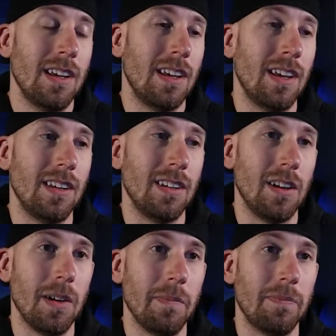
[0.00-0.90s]
and
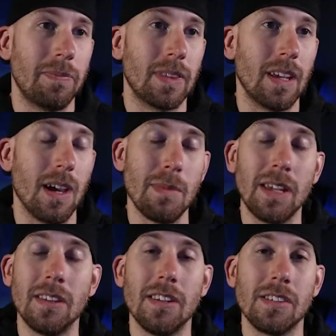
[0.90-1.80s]
I
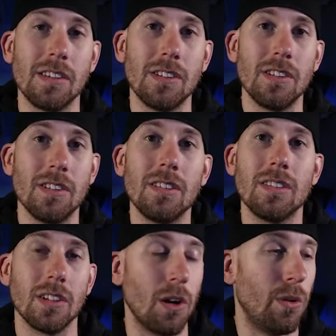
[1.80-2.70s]
made the decision
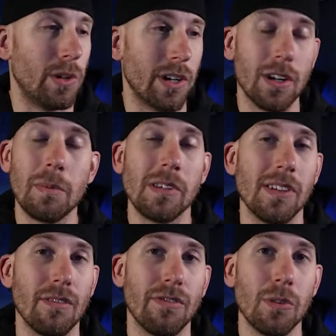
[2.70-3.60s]
to go
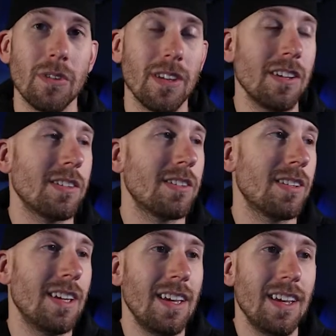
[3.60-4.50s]
100% for this,
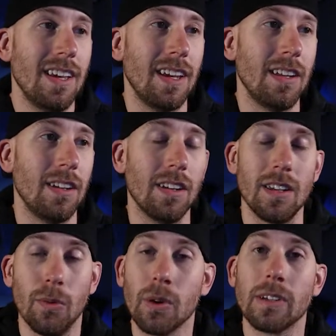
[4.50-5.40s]
and
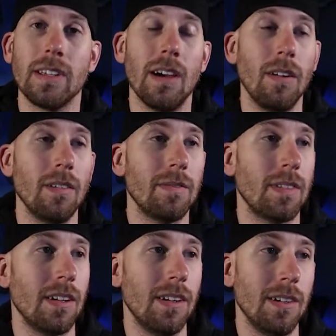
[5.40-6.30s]
it worked out.
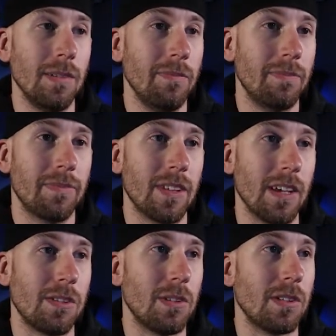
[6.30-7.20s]

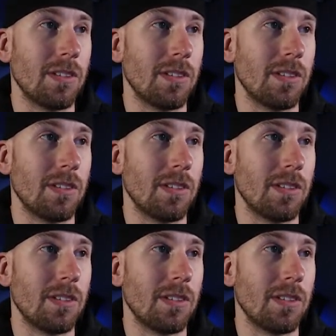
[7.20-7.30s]
As you can